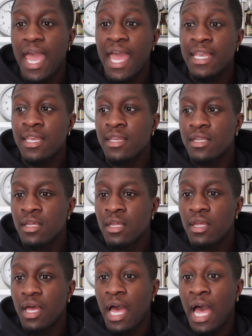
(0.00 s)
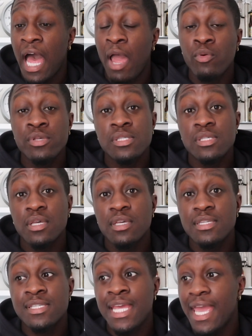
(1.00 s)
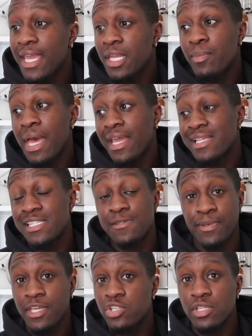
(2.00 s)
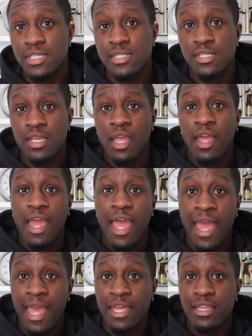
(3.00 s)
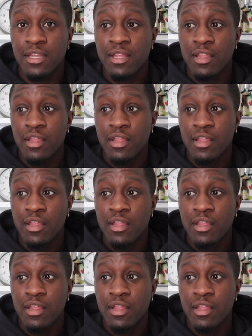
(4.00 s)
And I was taken aback and speechless at